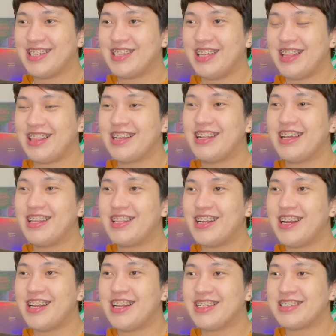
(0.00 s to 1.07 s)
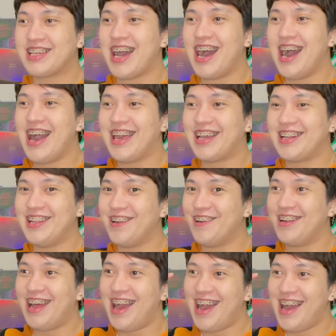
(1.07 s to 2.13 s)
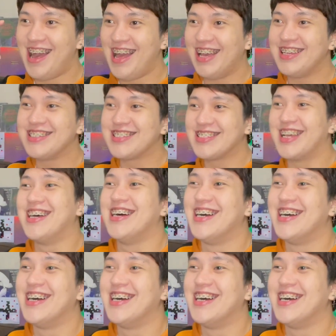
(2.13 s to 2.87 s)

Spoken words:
That glitter in the sky, glitter in the eyes.